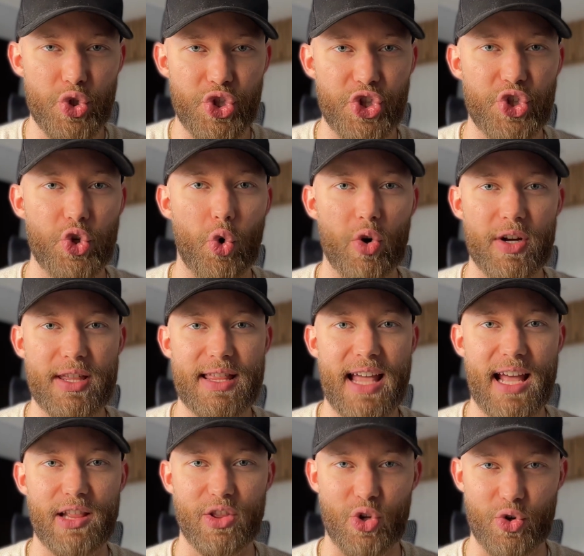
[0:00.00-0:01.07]
shorten
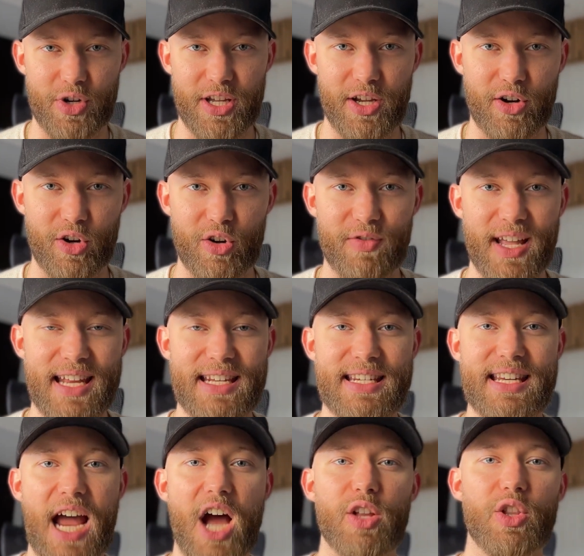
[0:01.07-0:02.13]
that learning curve and
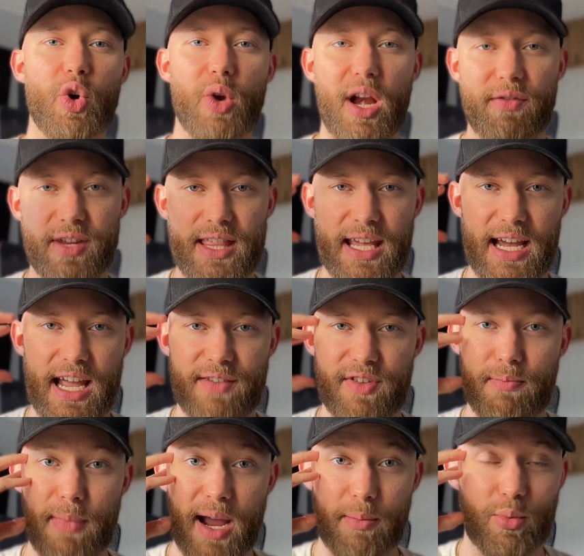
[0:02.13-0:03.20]
download everything I have in
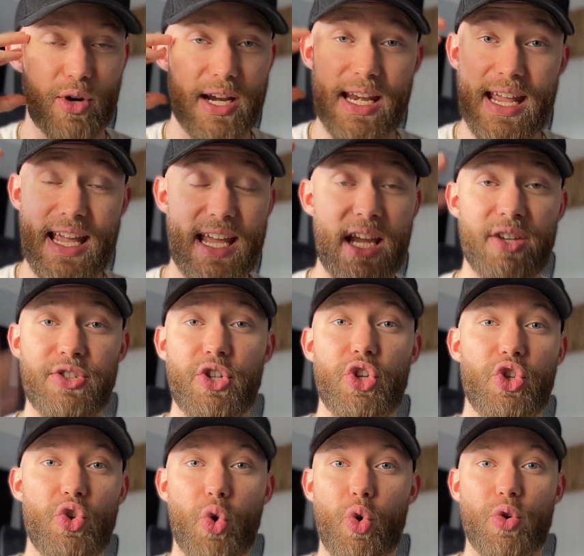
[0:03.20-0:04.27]
my brain into
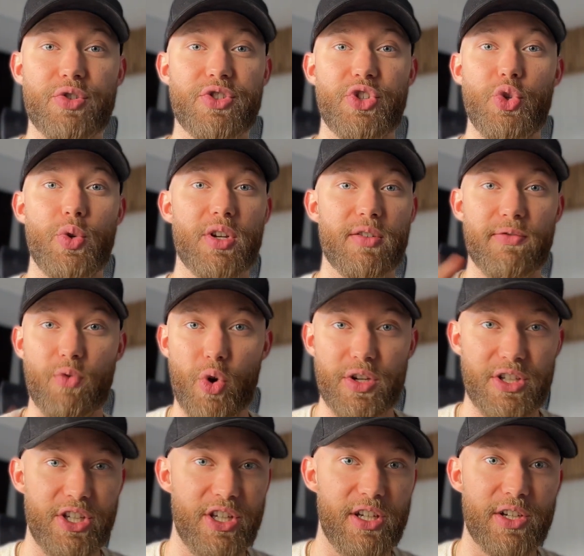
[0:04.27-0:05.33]
yours so you can avoid
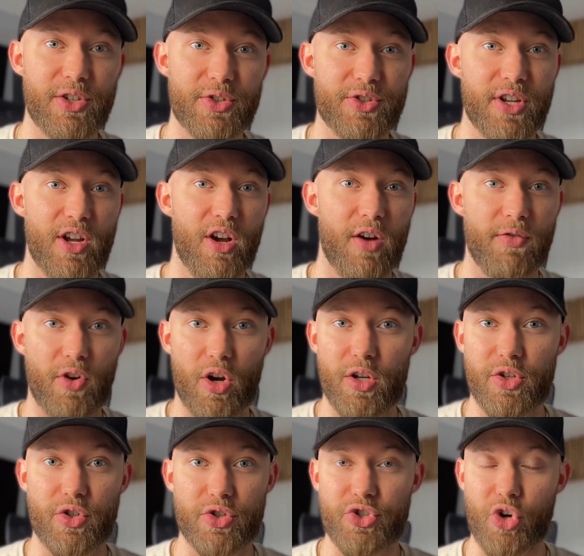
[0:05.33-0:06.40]
years of
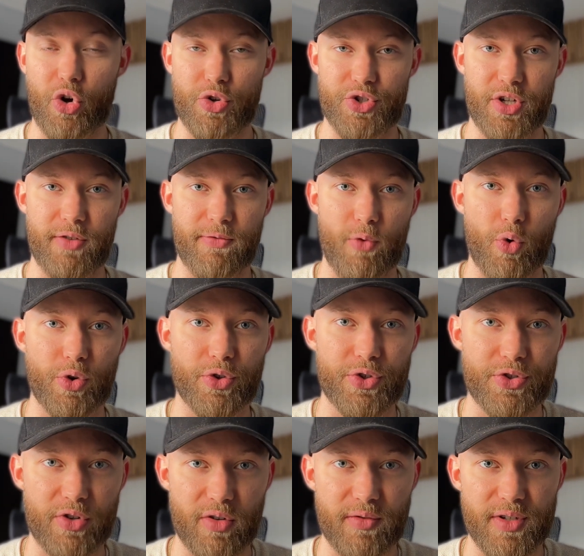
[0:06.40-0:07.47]
undercharging for your
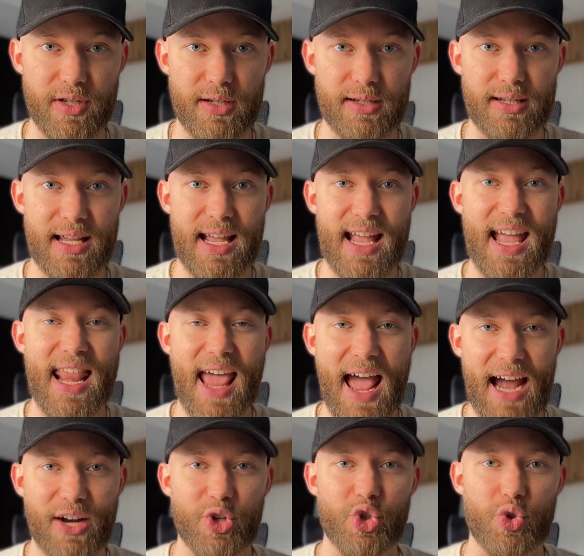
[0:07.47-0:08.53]
services and
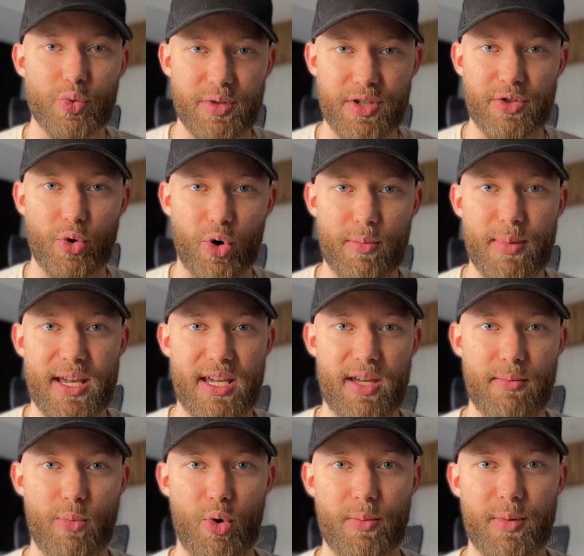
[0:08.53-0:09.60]
actually start
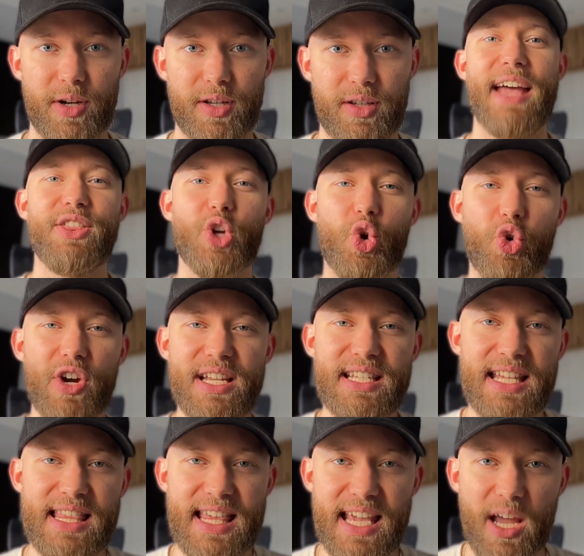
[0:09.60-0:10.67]
making more money. And the
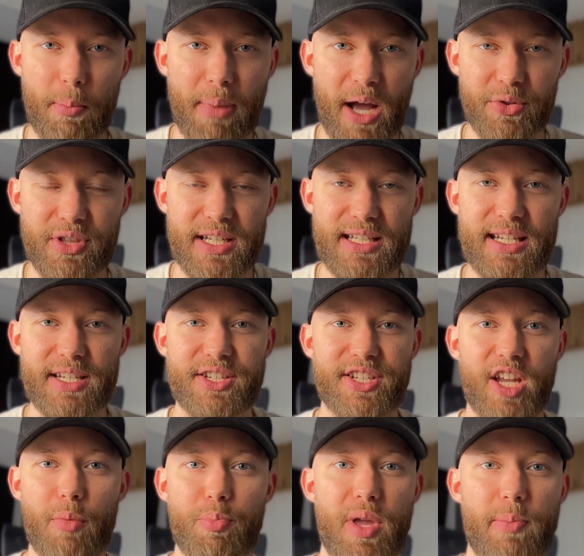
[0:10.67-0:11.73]
crazy thing about this is
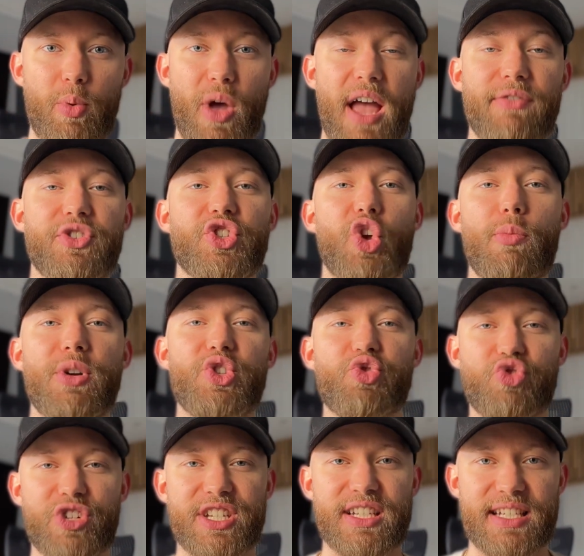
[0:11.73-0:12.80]
some people have so much
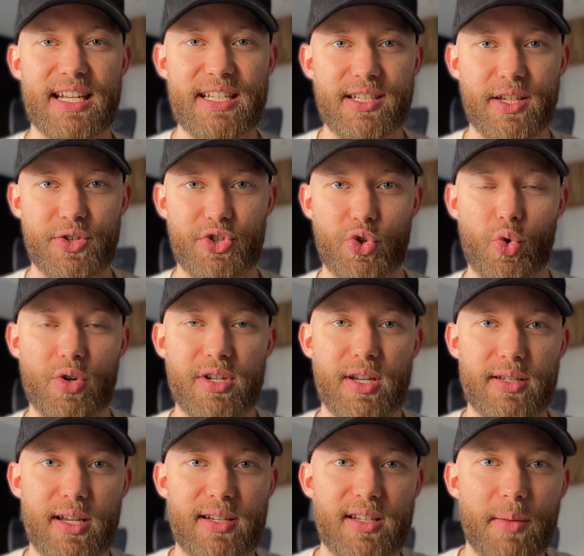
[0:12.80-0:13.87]
resistance towards
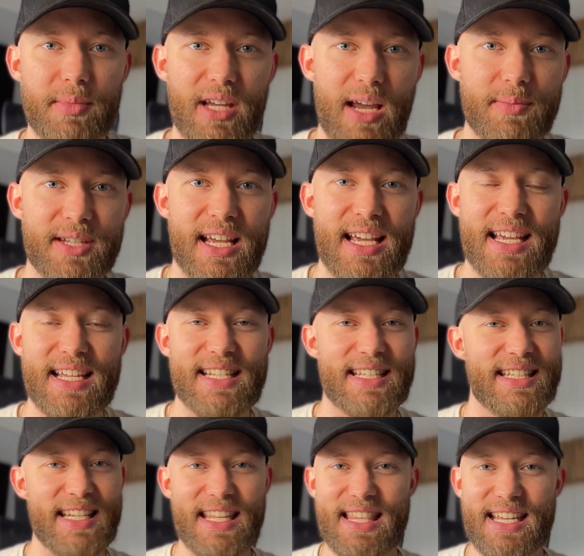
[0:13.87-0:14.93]
this. I sometimes
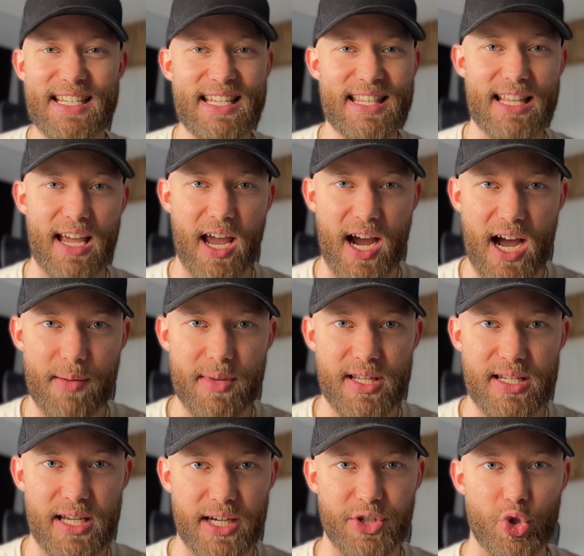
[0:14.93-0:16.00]
see this in the comment
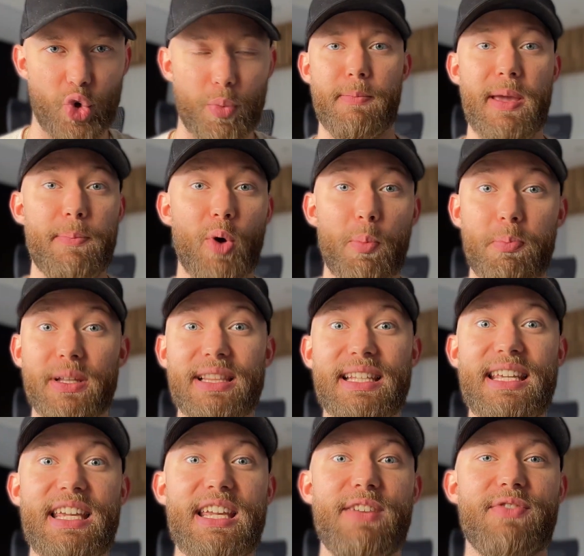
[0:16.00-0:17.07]
section where people
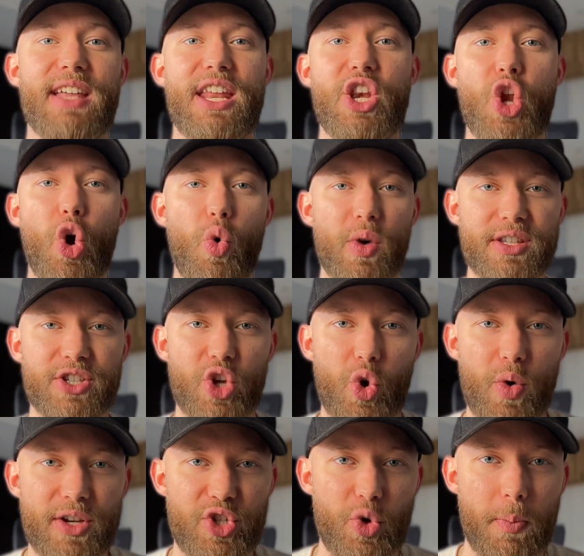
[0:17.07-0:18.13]
believe that no one's
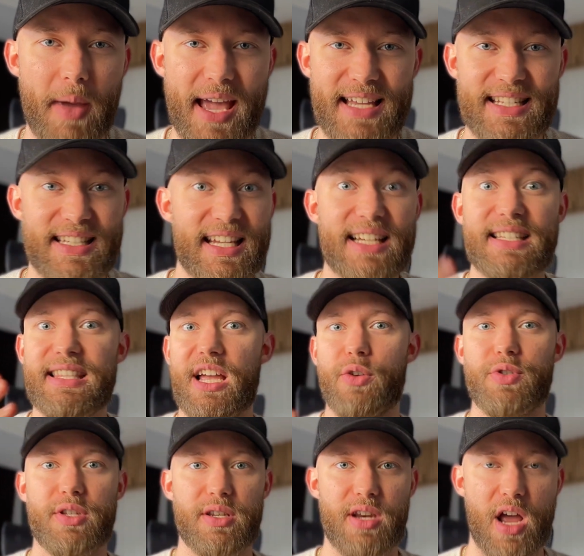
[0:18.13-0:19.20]
going to pay
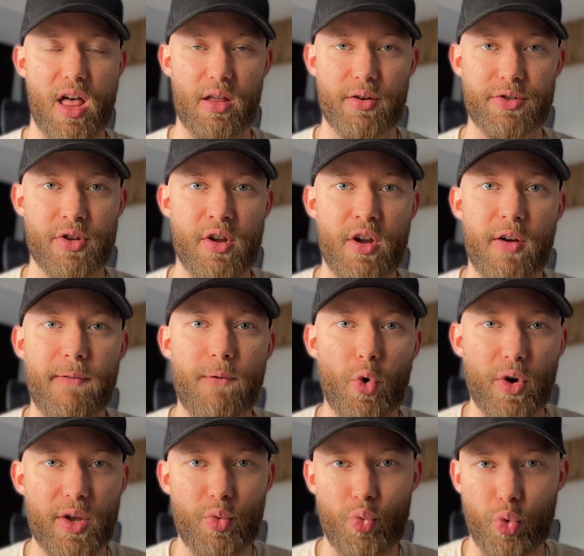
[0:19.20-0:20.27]
$6,000
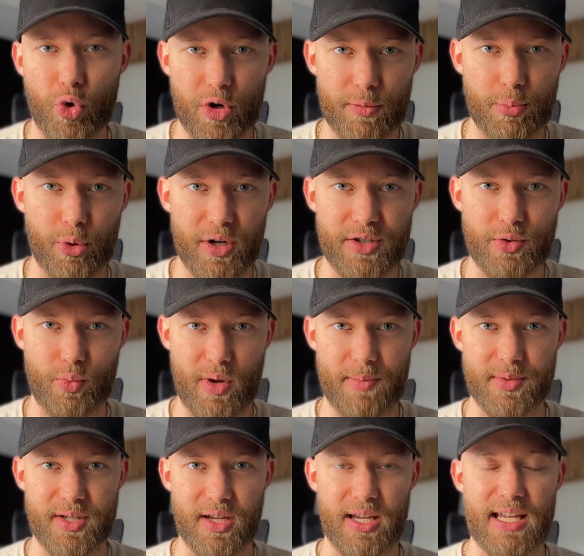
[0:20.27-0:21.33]
for a WordPress
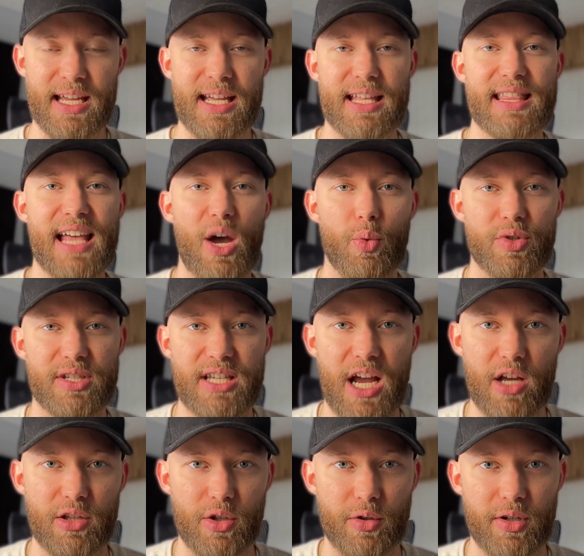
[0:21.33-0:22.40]
website that was
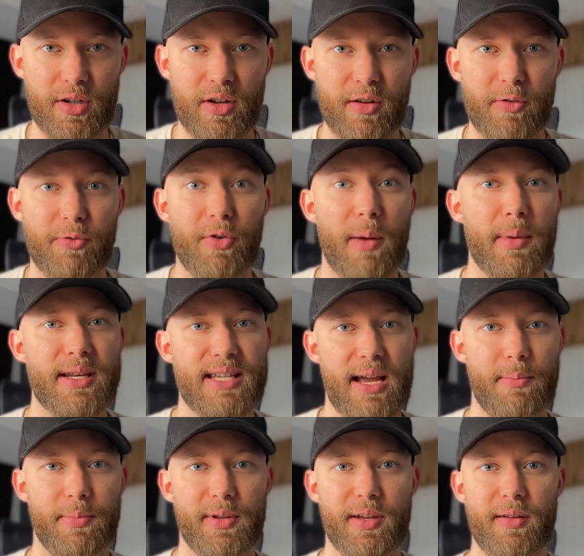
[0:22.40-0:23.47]
downloaded from a
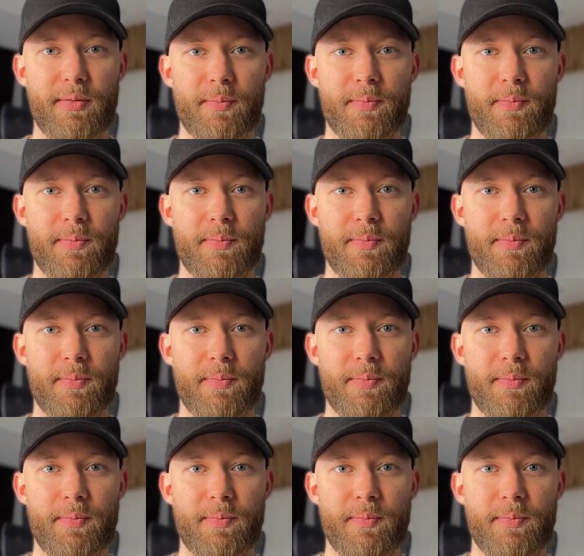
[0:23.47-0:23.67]
template.